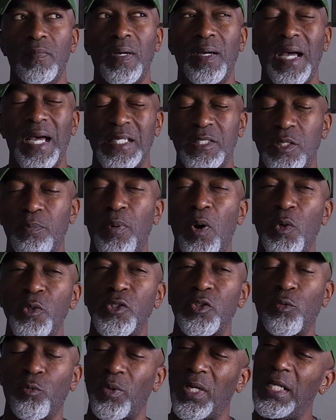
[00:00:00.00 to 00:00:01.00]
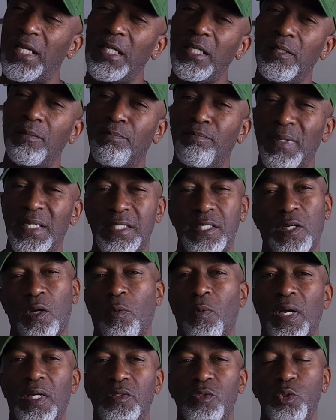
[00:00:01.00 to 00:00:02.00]
as opposed to really messing
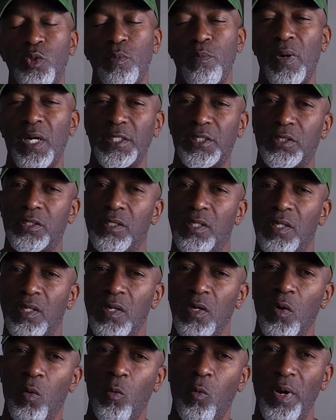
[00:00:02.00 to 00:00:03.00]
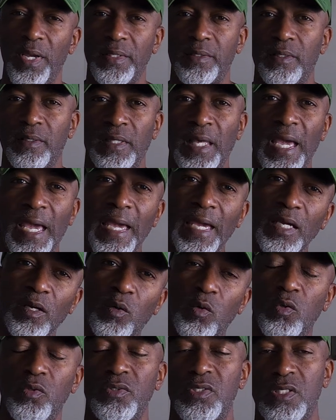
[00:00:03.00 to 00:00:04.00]
around too much with the
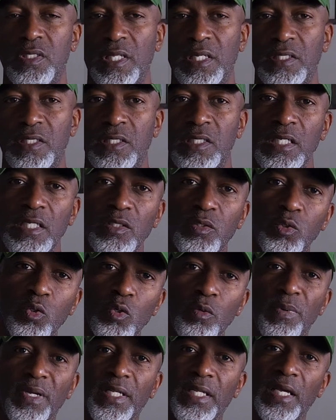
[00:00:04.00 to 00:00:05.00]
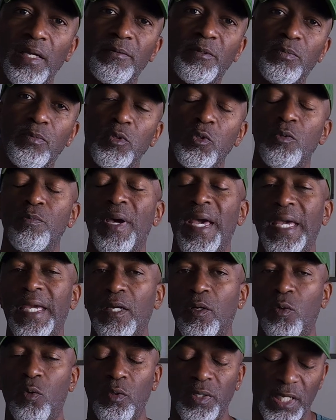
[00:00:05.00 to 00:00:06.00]
angles. The seat tube and head tube
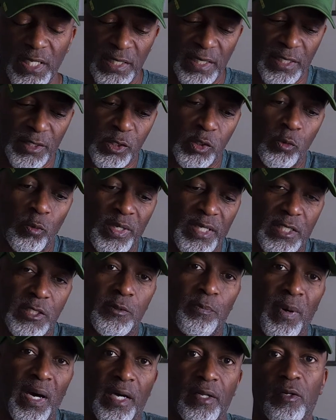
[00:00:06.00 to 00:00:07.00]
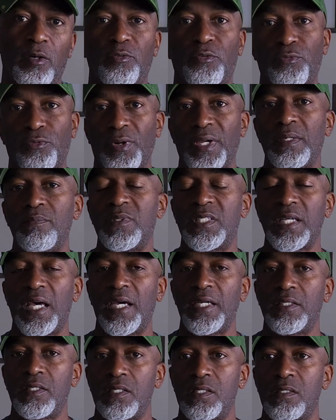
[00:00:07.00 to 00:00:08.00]
angle in the sweet spot of frame
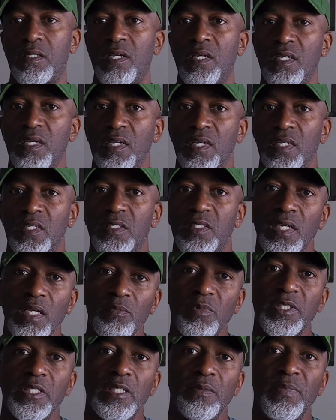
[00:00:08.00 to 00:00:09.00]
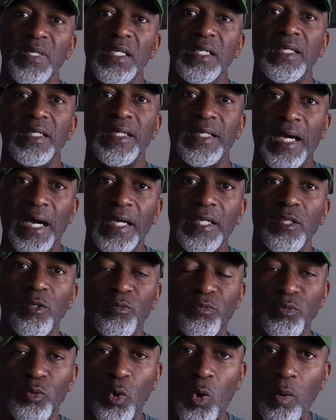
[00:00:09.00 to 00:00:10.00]
sizes seems to be kind
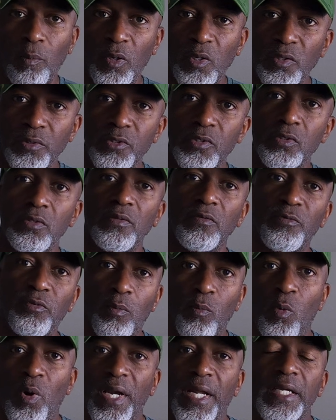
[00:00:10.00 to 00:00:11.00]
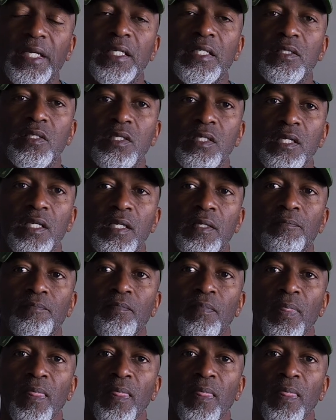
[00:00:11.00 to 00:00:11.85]
of normal from what I can see.